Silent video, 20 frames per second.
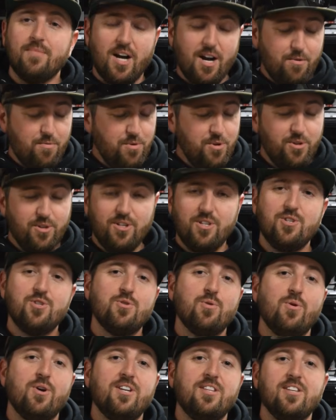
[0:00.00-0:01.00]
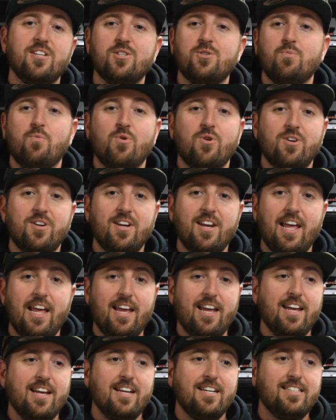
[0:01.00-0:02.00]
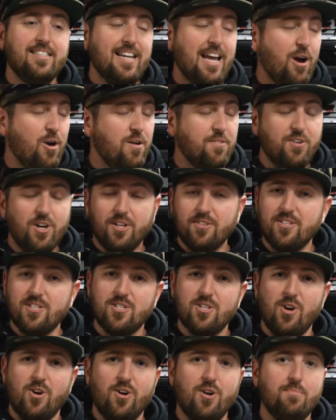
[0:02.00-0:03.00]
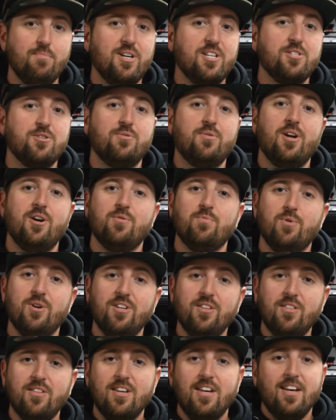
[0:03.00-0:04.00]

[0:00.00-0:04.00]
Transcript: I really enjoyed this one, and now I've got this car to mess around with,